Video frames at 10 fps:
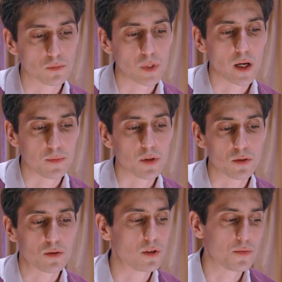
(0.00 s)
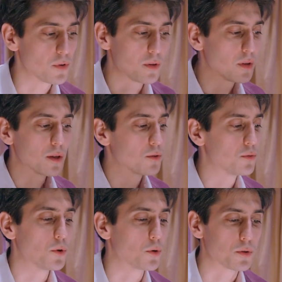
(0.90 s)
Yeah, and there's different things to
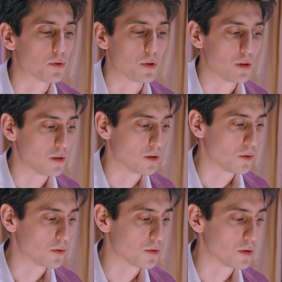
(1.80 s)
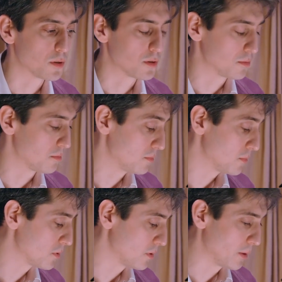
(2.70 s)
focus on than in a concert.
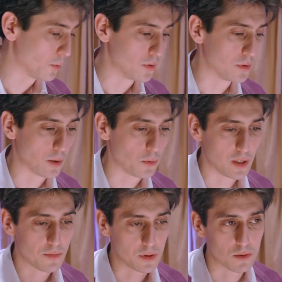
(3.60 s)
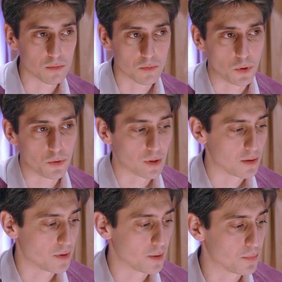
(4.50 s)
So I would never want to
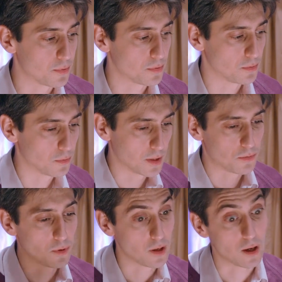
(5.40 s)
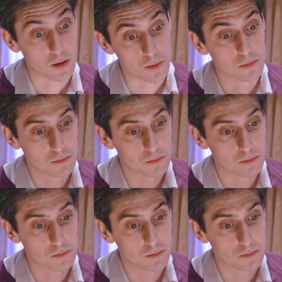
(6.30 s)
give up one for the other.